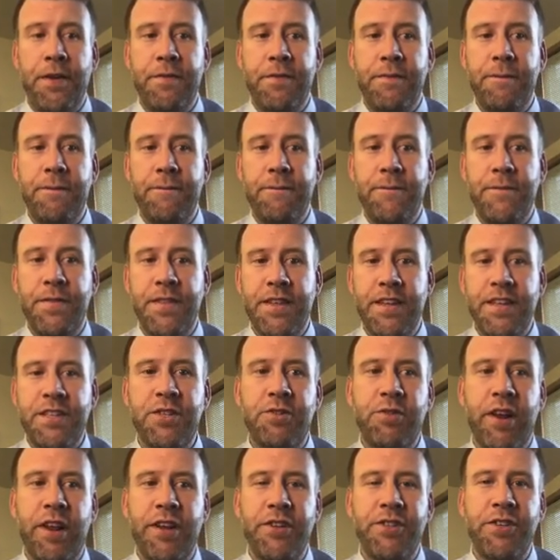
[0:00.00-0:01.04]
this
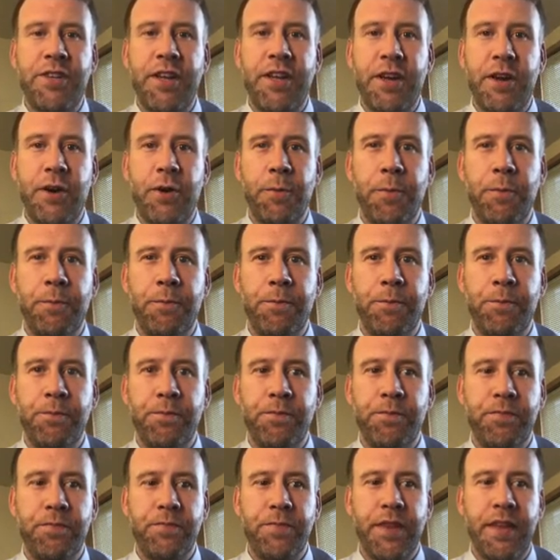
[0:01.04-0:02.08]
strategy here
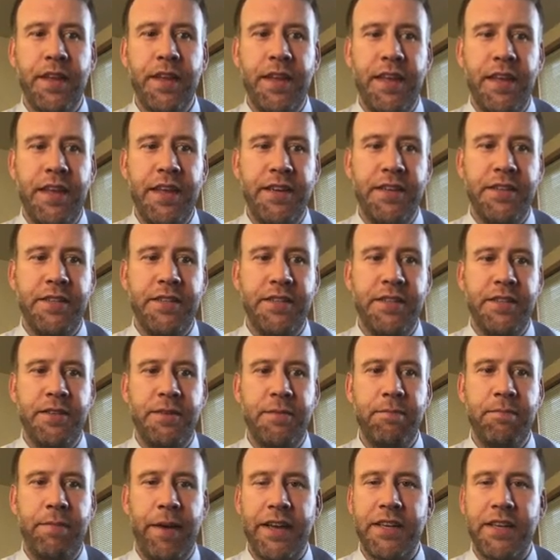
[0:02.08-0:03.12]
is
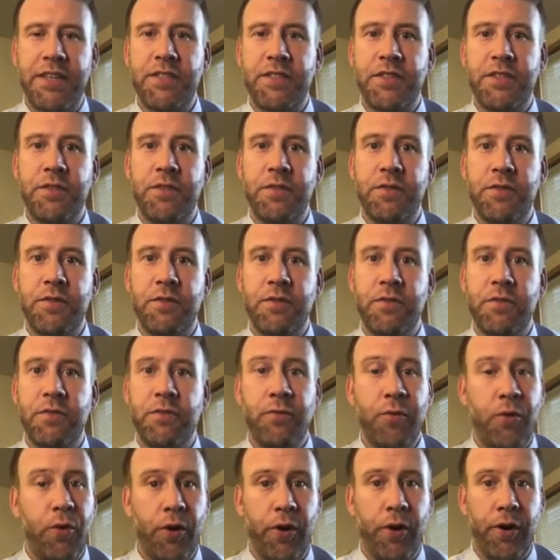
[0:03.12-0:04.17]
best
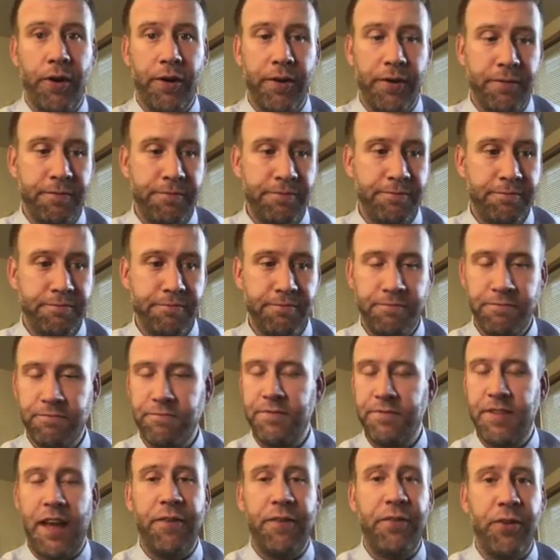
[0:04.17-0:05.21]
for
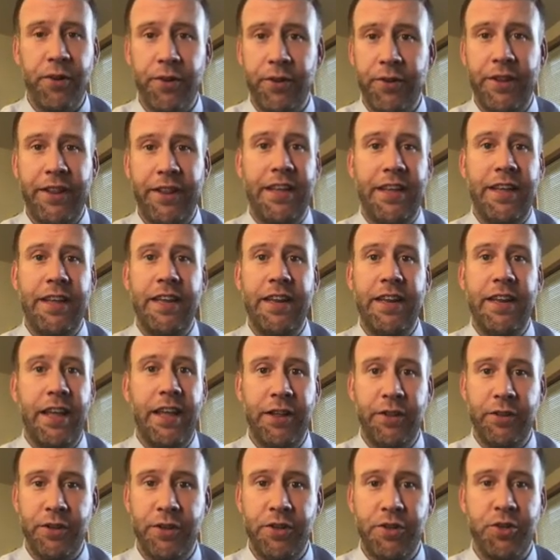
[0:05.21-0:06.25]
definitely an
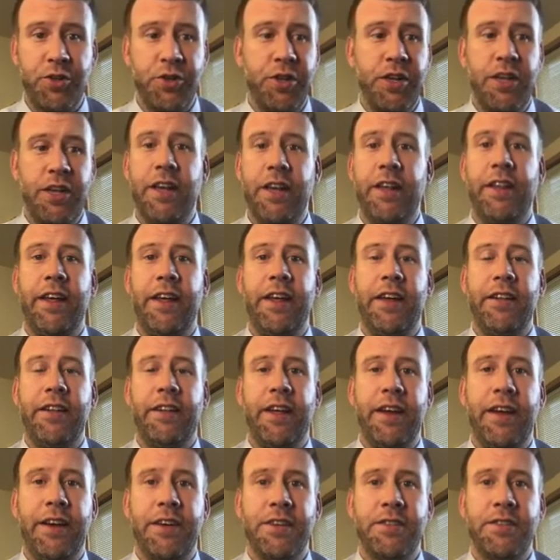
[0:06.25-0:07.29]
English ELA
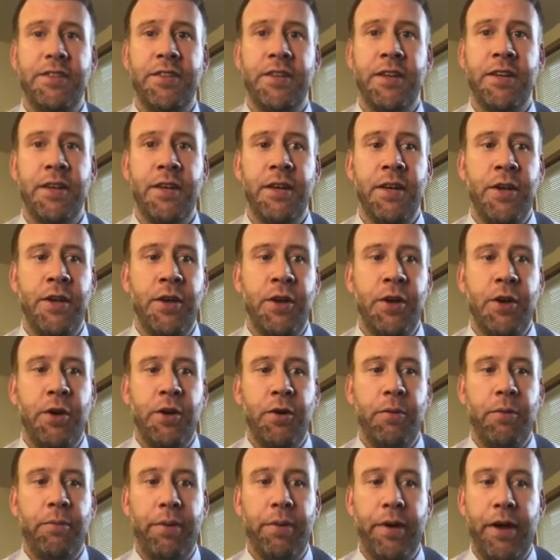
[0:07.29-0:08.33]
class,
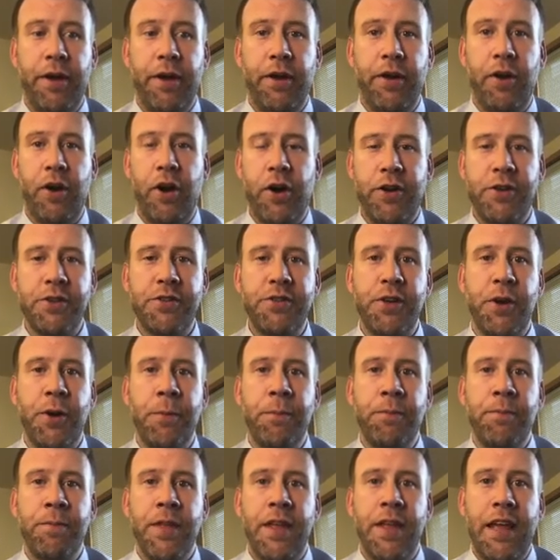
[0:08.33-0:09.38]
but also
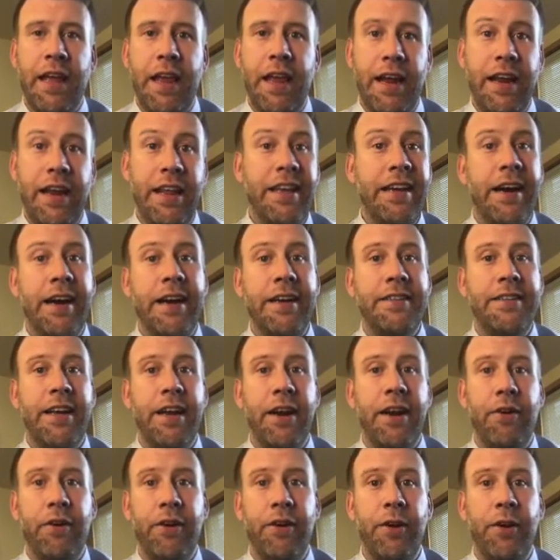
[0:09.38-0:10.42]
any content
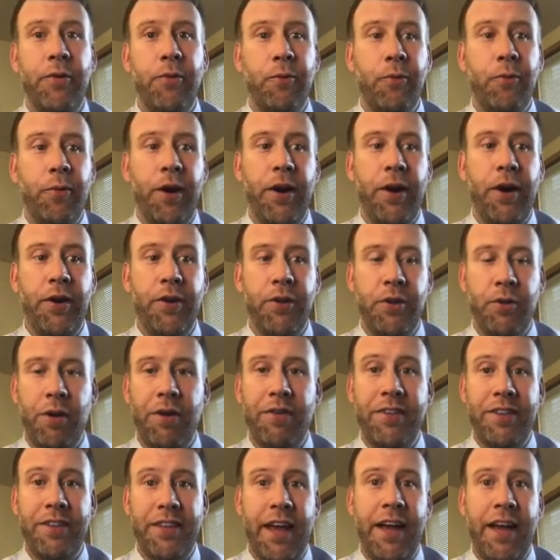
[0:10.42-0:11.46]
area where you have a
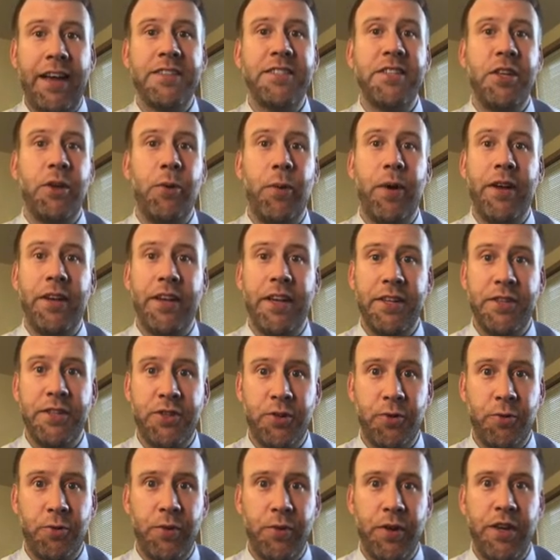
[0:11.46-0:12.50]
text that you want kids to
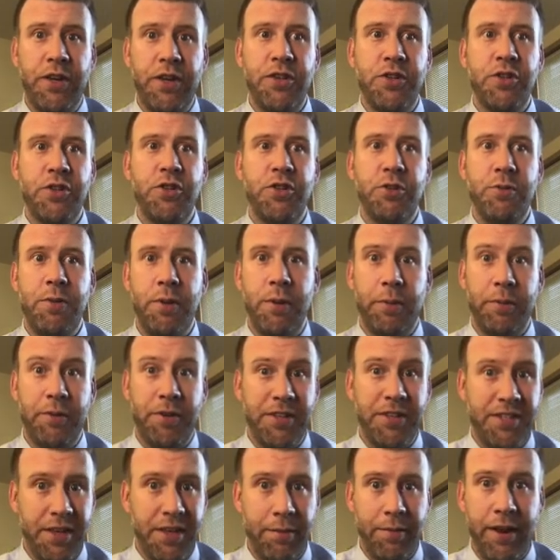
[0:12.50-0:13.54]
read to be able to
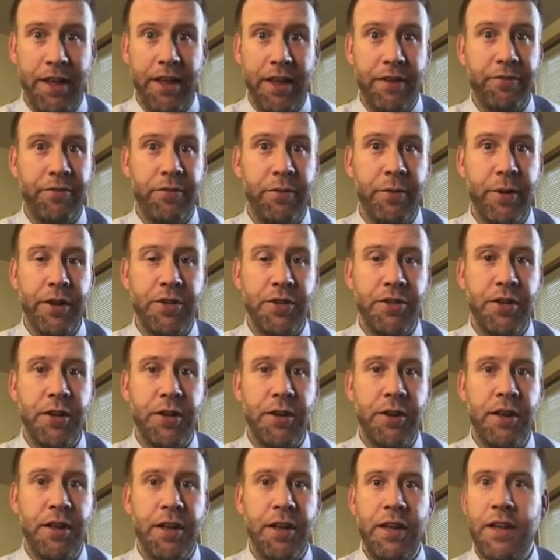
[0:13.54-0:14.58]
disseminate information.
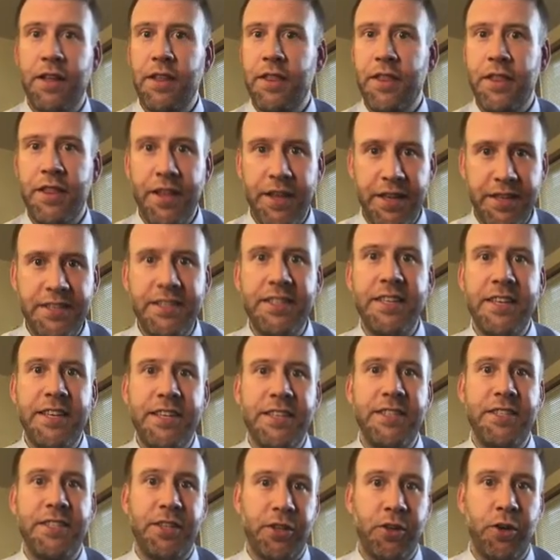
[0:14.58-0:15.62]
This
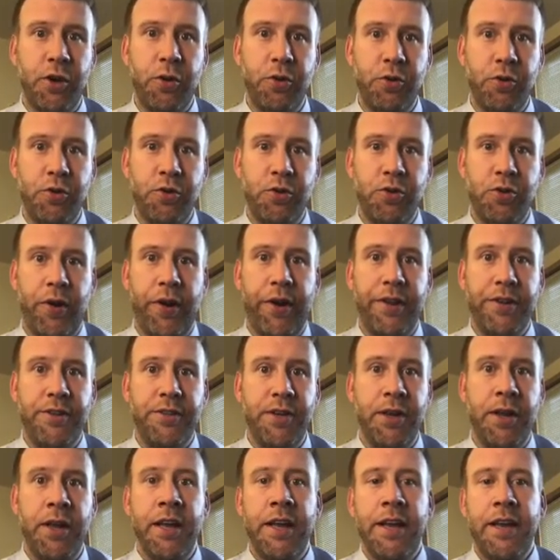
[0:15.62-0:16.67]
is the go-to
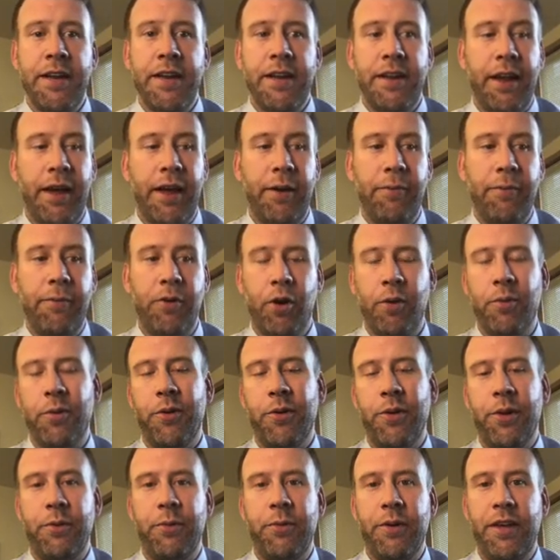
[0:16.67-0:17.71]
strategy. Now,
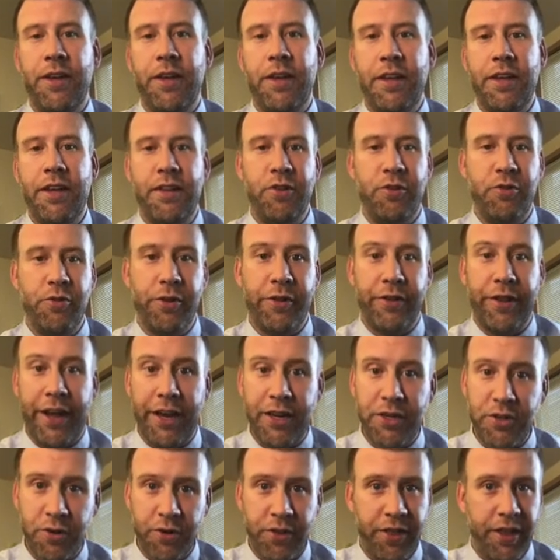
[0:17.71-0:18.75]
normally we either do the
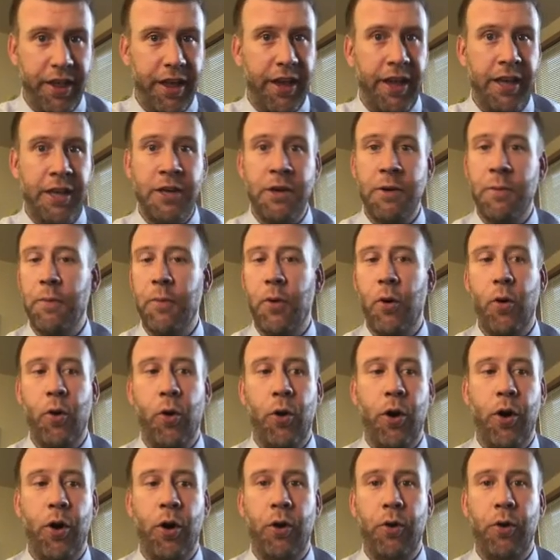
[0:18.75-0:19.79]
lecture thing
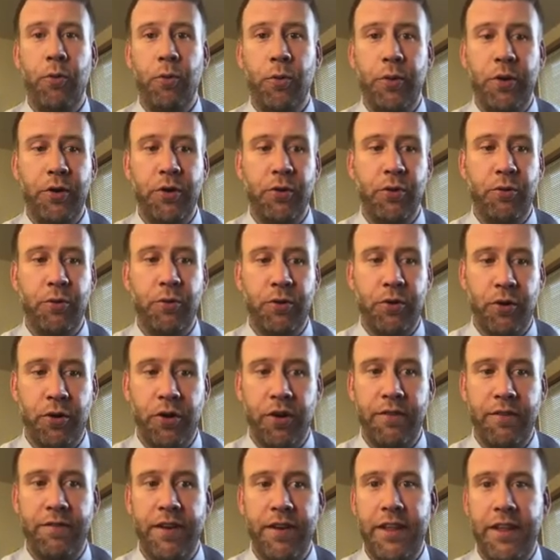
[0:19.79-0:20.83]
or we do
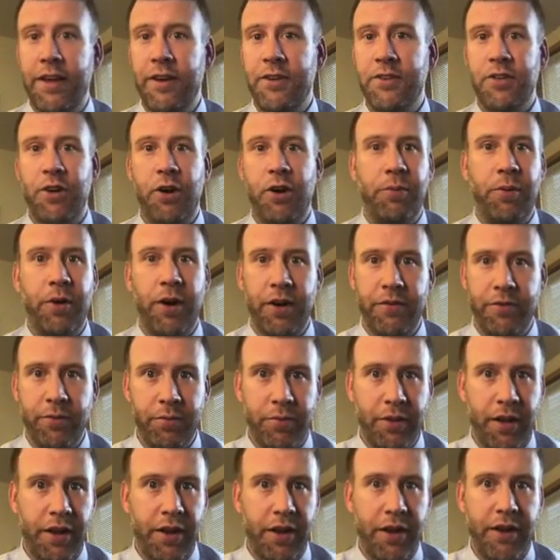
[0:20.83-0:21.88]
recorded videos that are part of a
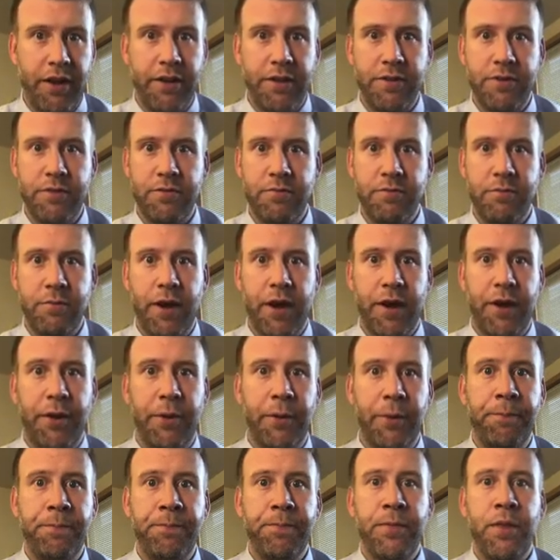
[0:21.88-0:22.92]
blended model.